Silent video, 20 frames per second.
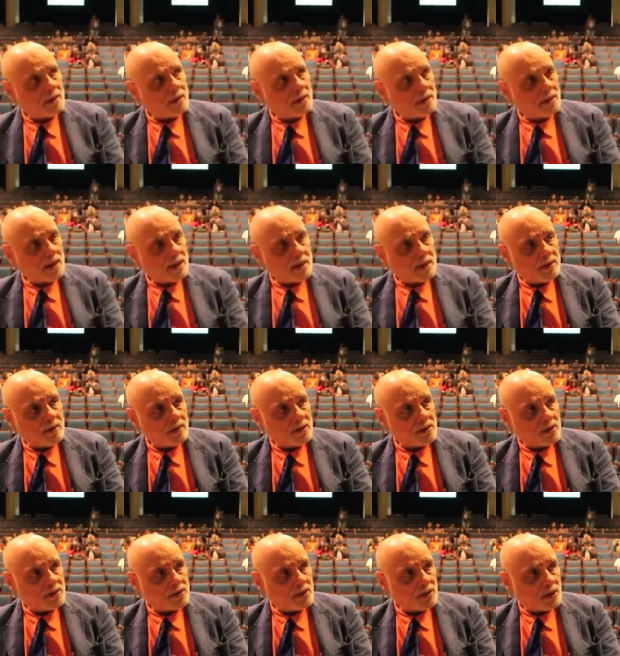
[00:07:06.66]

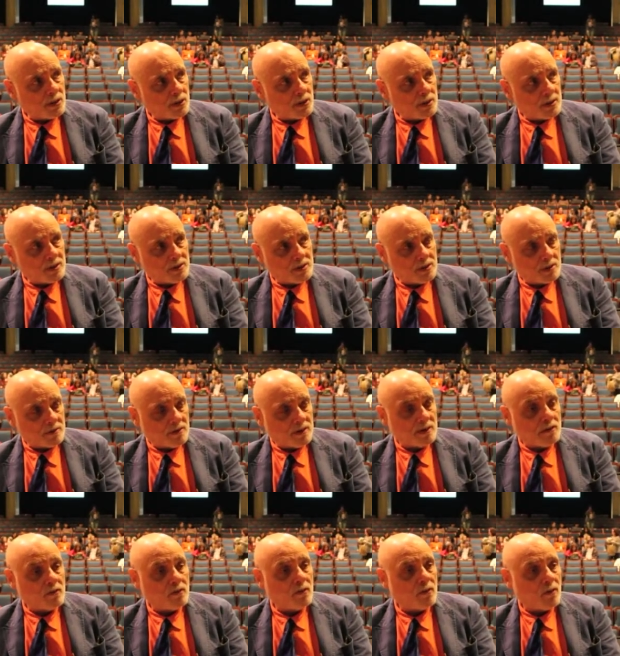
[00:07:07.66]
There's a series of
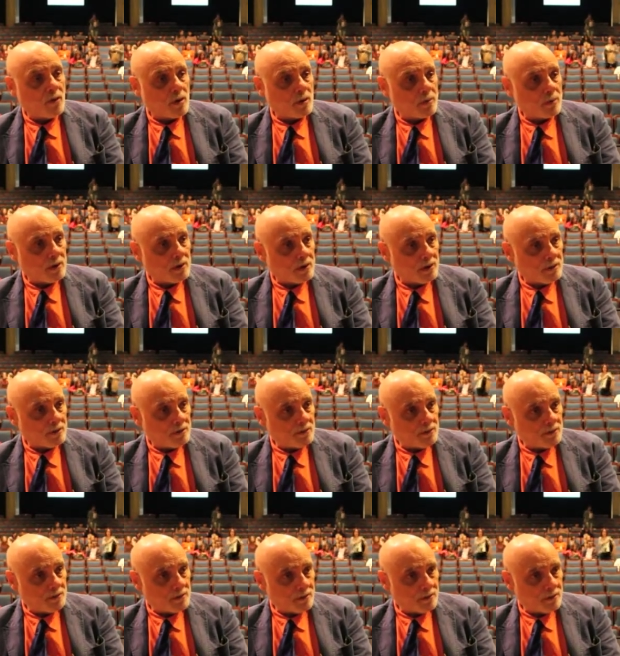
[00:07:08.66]
informative